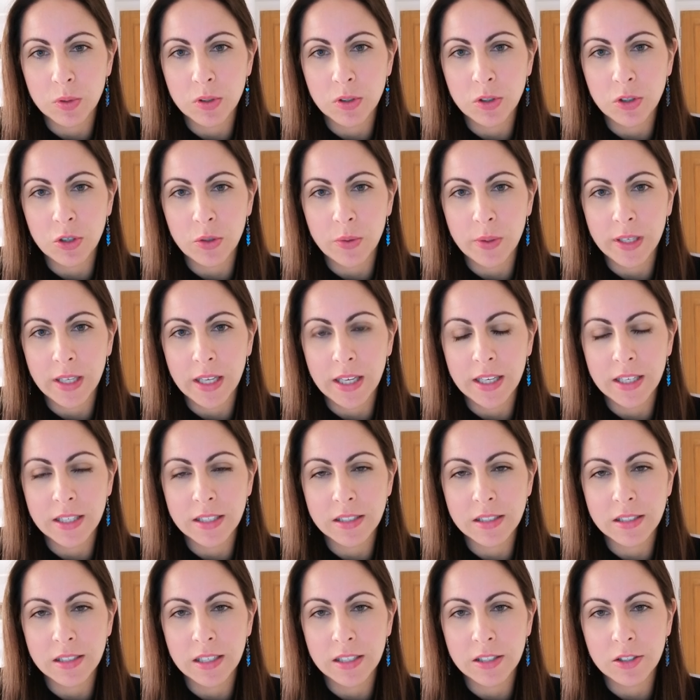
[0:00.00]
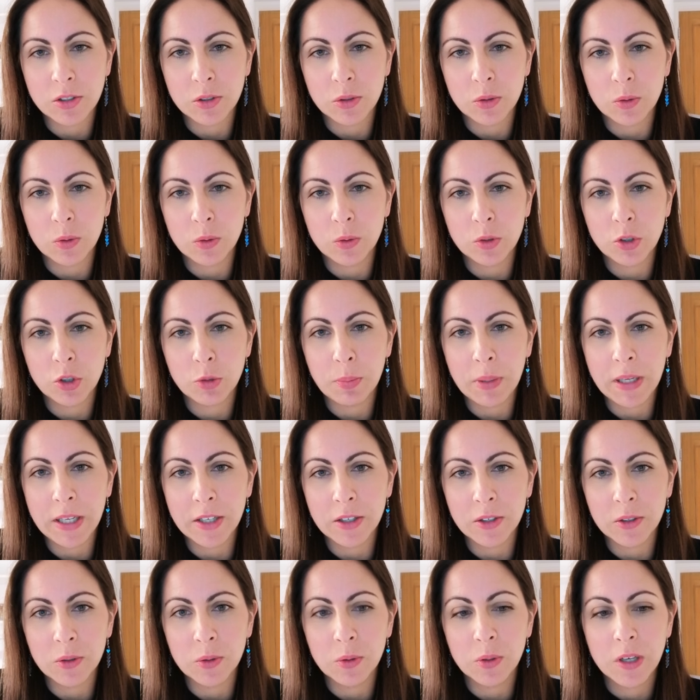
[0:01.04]
was doing his little
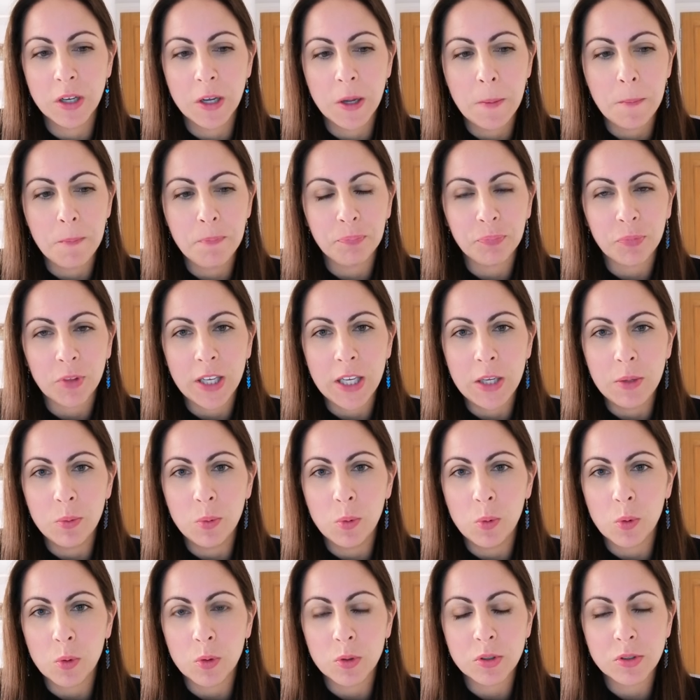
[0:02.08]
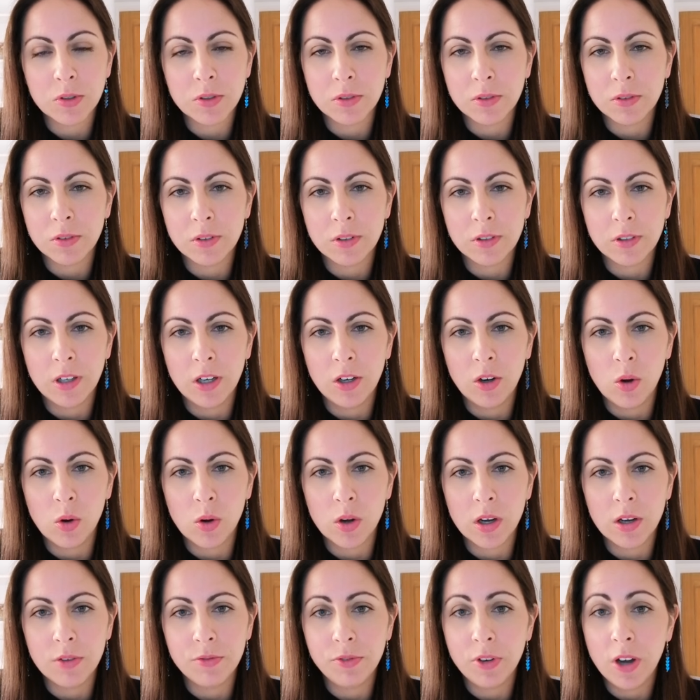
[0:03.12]
spiel. He walked
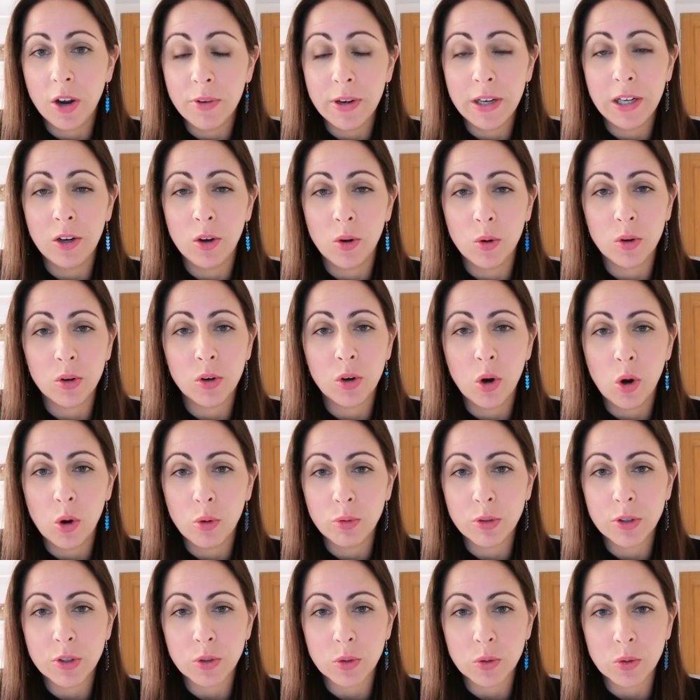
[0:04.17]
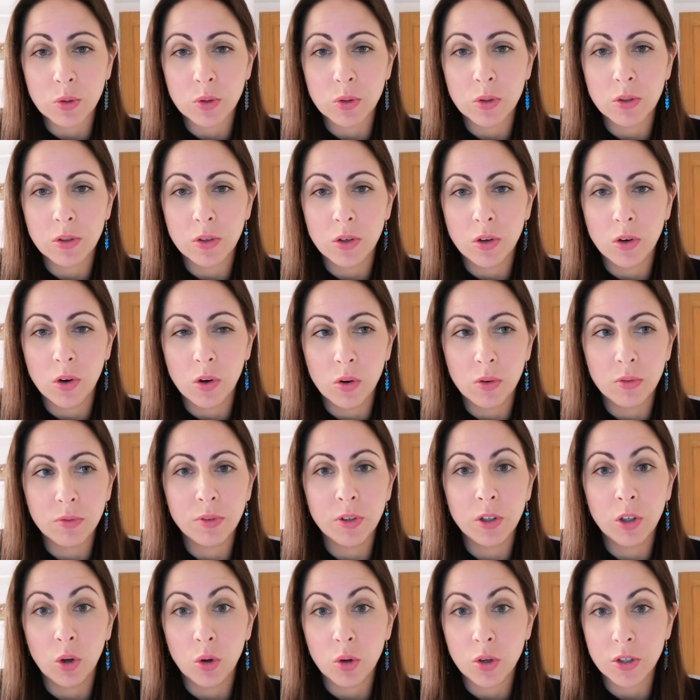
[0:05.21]
along a very long corridor
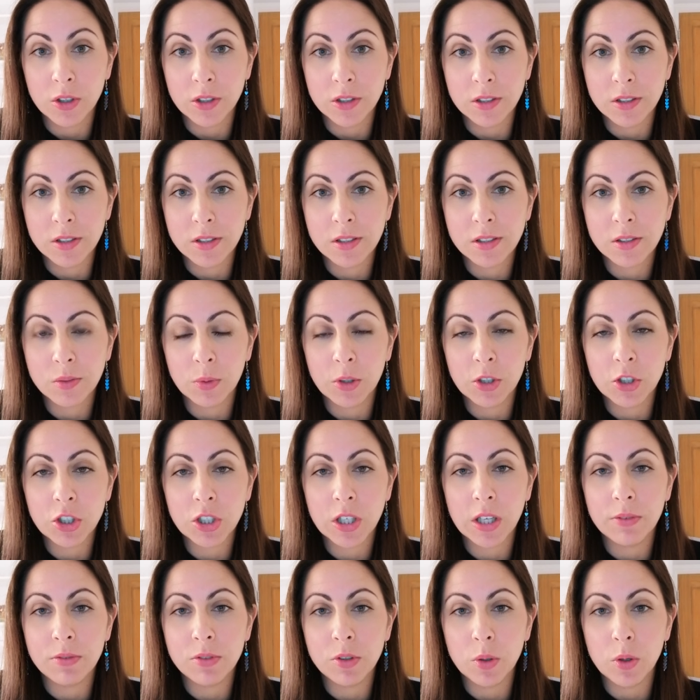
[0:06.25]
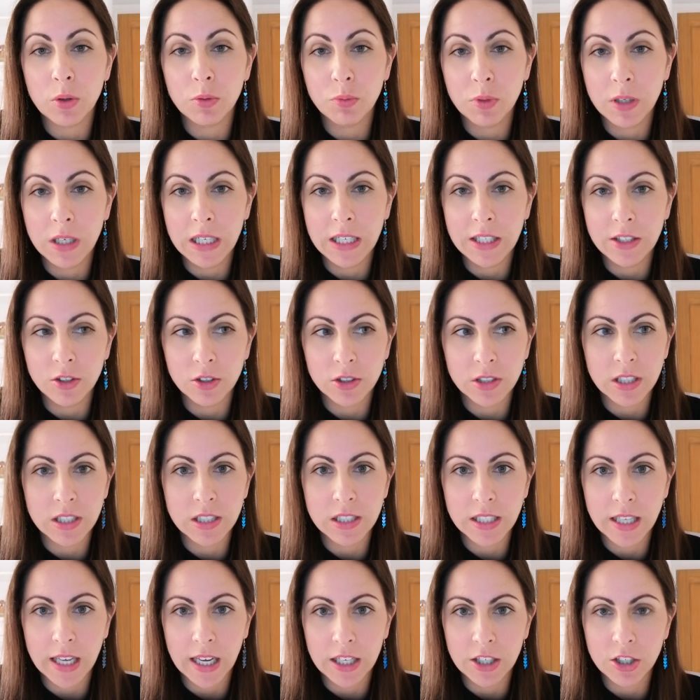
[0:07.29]
of lockers, which gives you a really good
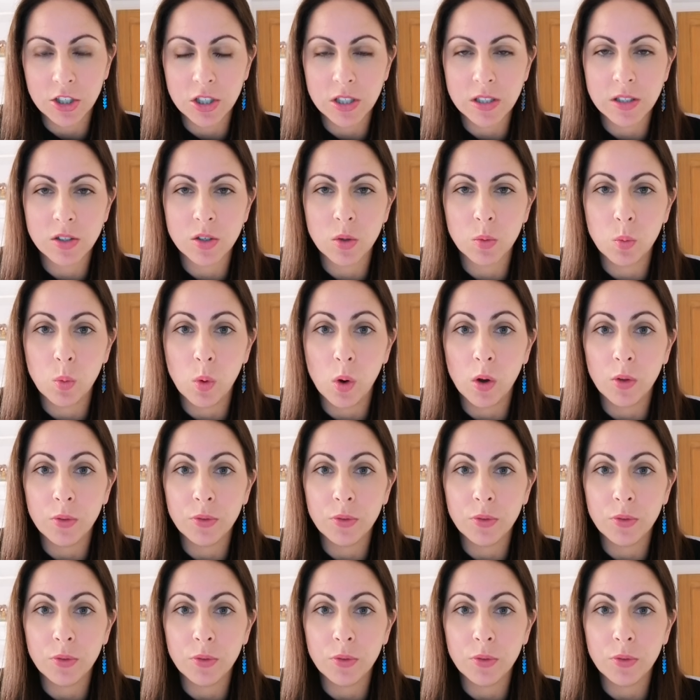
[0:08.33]
indication as to